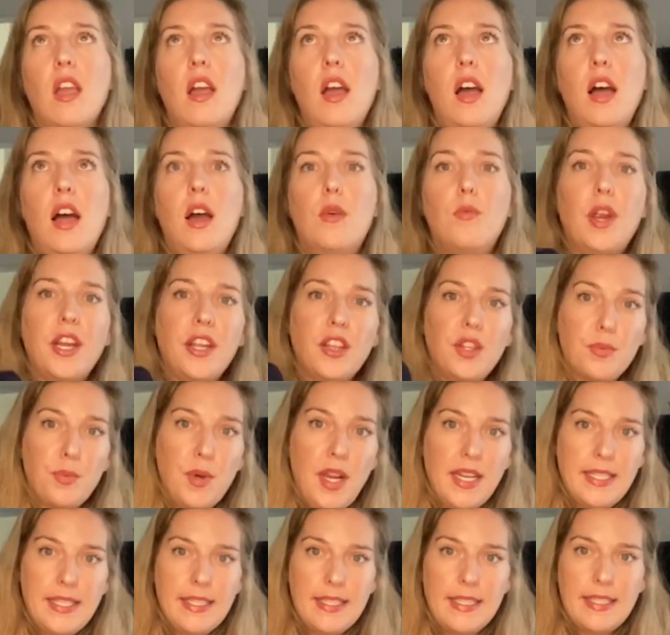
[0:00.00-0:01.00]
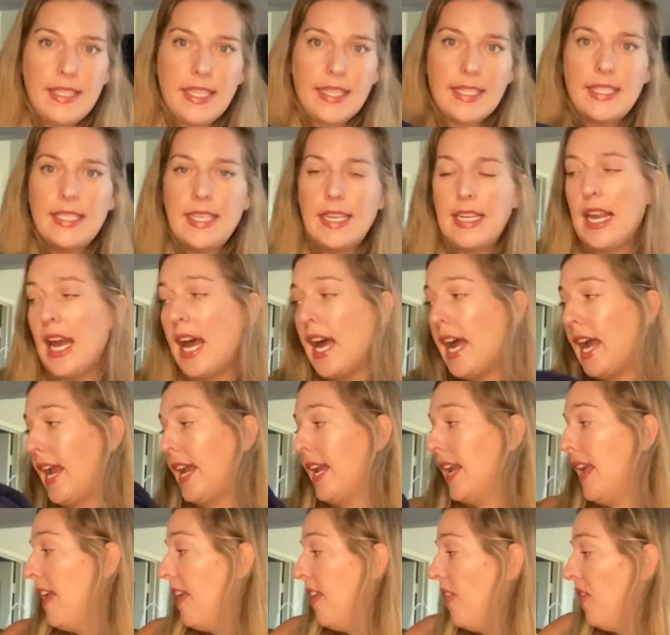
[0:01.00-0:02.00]
uh, regular price is
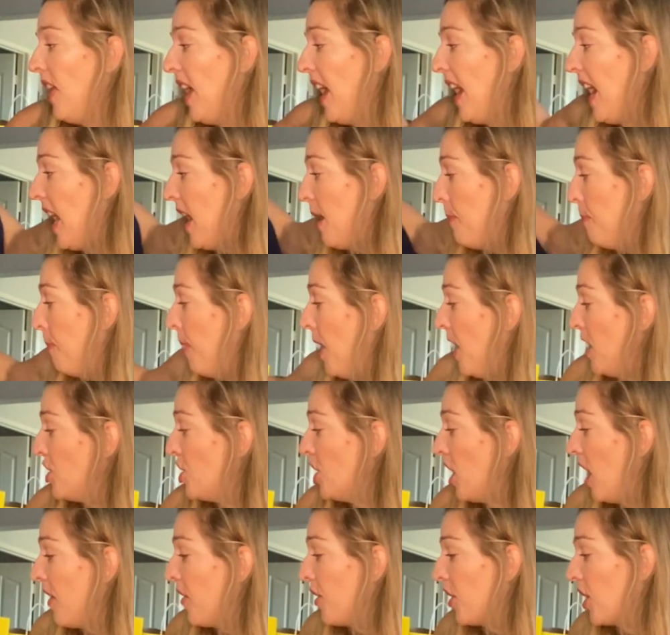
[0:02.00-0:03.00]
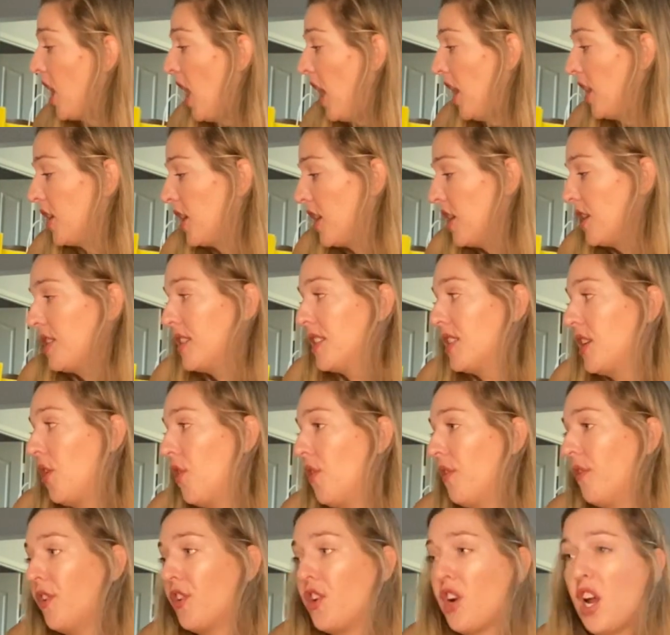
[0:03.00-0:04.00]
69 They had a bunch other colors,
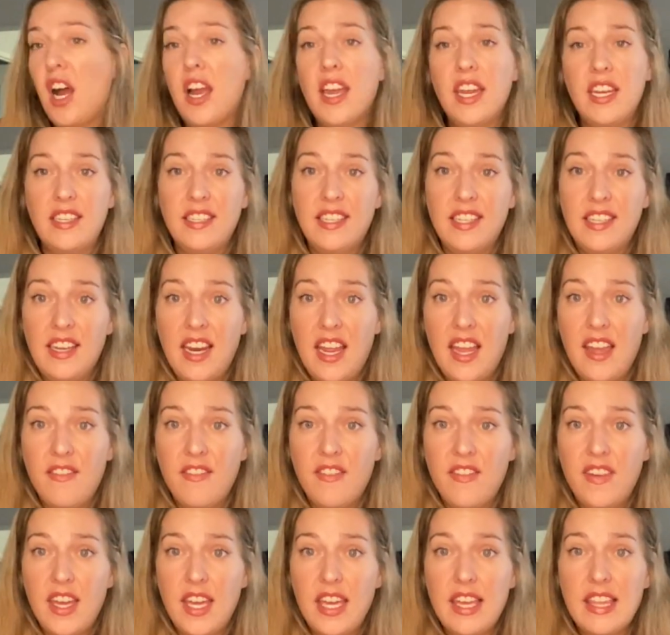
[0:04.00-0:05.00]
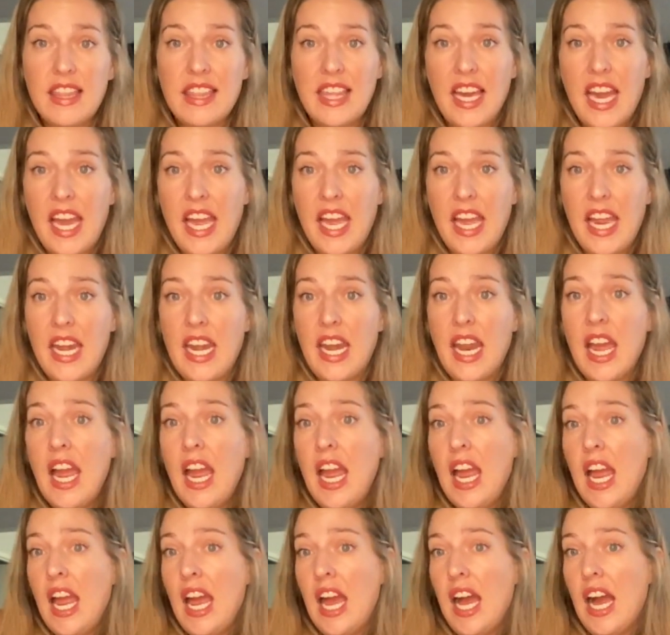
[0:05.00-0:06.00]
so if you're not into navy, then
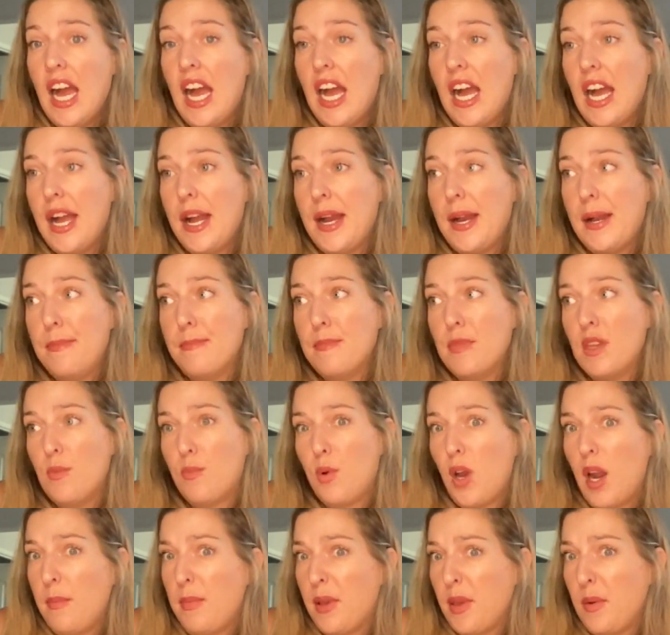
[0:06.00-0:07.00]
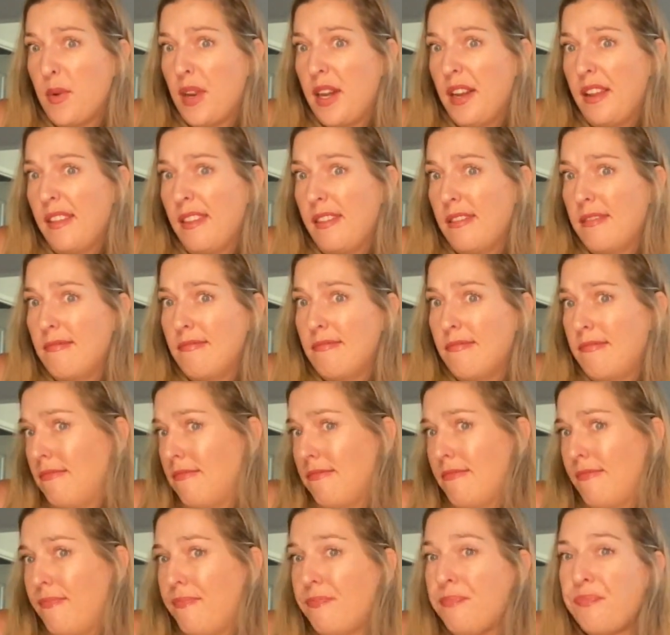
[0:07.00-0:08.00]
um, you probably wouldn't.
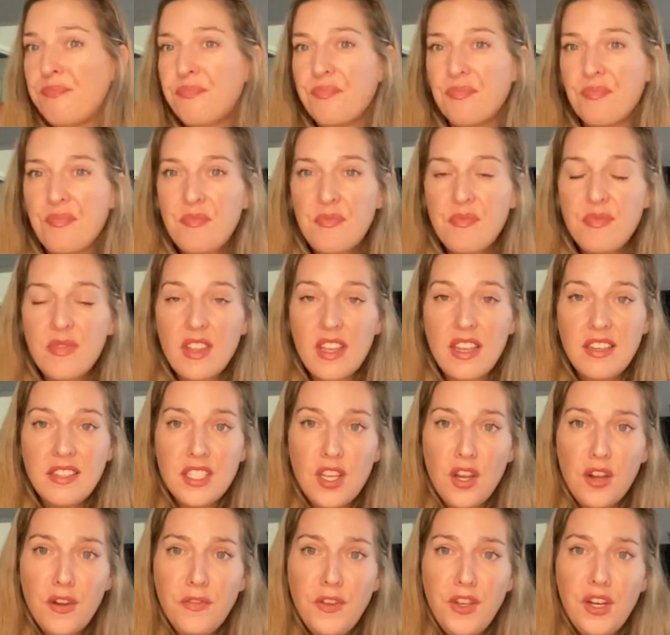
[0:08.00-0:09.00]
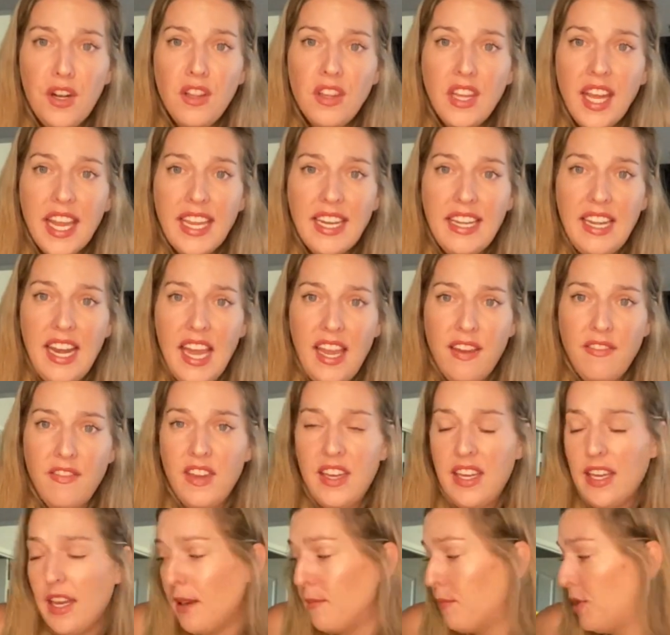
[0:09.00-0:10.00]
So if you don't like
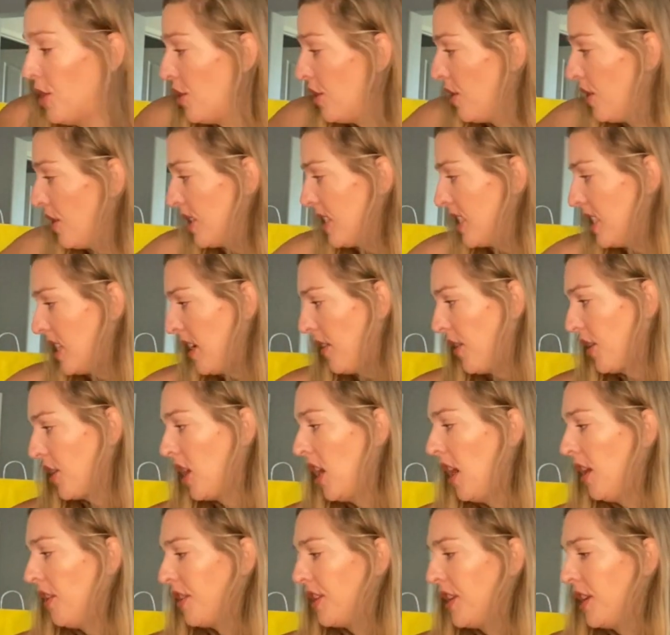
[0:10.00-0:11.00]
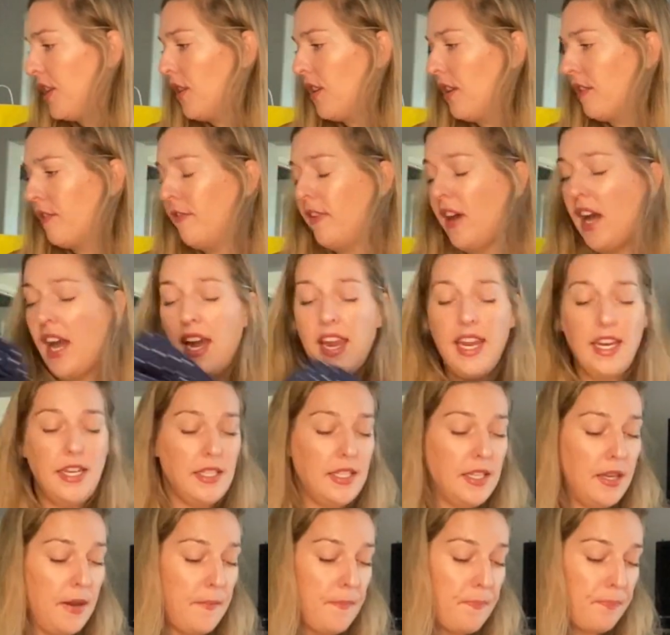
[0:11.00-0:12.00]
navy, I'm sure there's another color you could
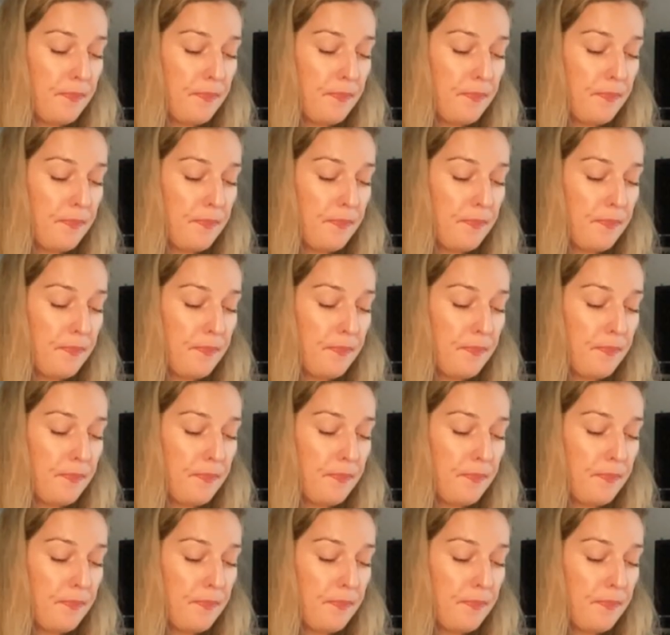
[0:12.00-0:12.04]
find.